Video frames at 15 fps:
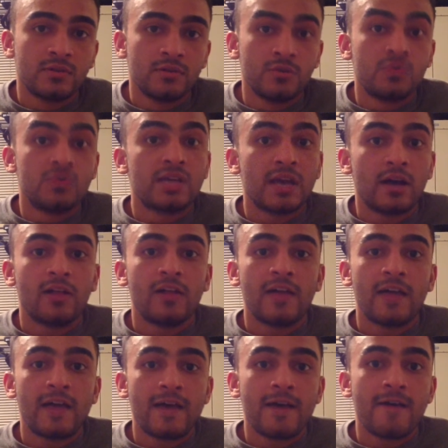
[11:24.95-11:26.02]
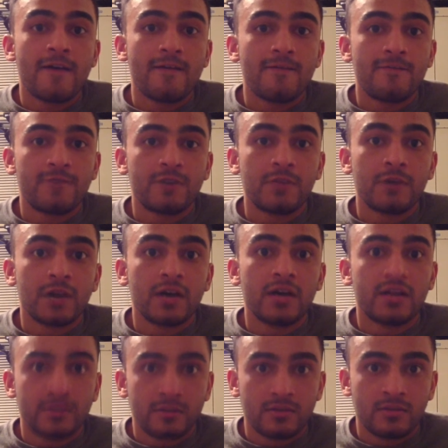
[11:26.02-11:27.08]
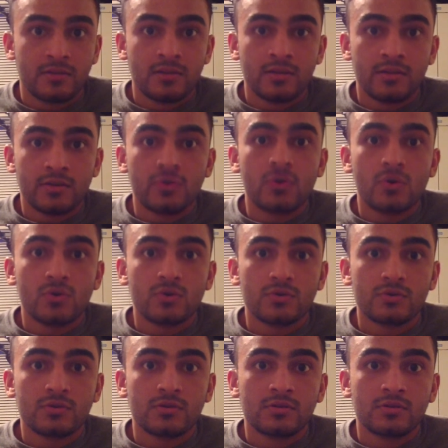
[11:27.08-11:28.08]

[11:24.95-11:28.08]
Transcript: you tell everybody your goals.